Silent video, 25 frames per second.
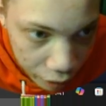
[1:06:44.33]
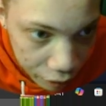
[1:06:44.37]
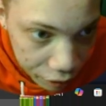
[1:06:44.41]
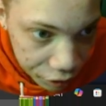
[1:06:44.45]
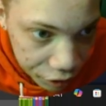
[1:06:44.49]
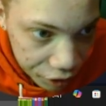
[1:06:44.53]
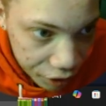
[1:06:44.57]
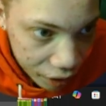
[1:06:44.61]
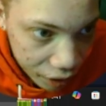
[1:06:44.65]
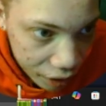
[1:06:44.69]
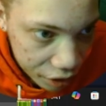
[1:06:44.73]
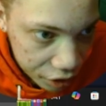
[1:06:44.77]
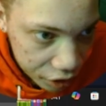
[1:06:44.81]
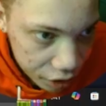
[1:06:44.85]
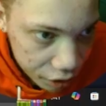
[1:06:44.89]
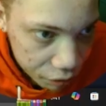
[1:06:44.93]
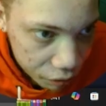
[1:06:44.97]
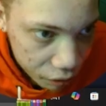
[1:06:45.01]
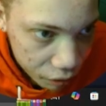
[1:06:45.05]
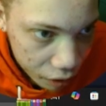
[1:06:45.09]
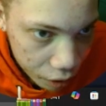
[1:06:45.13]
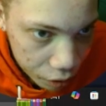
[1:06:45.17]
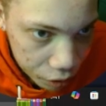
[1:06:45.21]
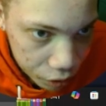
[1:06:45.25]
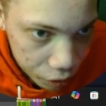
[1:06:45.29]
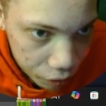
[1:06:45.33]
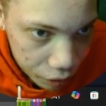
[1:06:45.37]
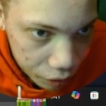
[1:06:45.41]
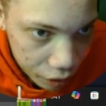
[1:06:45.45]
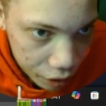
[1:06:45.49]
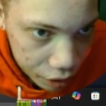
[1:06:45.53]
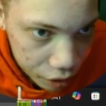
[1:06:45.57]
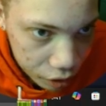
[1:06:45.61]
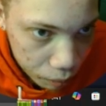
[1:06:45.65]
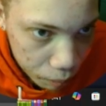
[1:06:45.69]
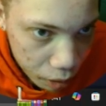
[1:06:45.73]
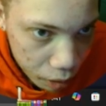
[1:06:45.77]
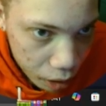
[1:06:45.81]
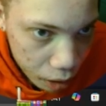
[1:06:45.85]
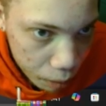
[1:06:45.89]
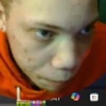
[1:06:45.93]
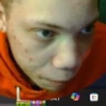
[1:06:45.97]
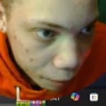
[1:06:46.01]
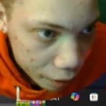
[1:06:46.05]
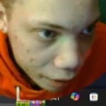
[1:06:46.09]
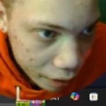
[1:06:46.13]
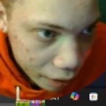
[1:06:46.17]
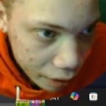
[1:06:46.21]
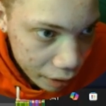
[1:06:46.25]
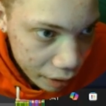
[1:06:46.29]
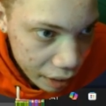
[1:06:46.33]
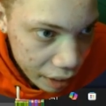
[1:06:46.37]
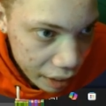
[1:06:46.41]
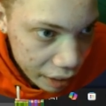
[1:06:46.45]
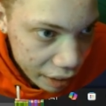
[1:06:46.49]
TXT file. So yeah, so I'm gonna upload it.